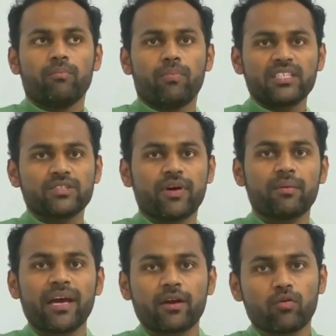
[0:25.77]
plus 5
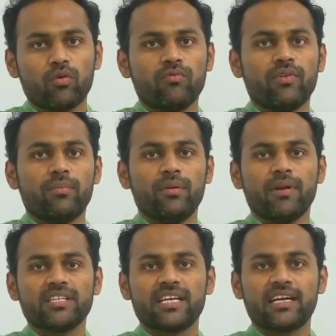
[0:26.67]
microcoulomb will be
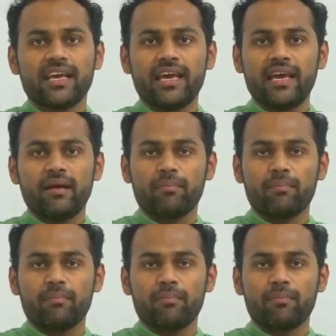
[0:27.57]
placed at A,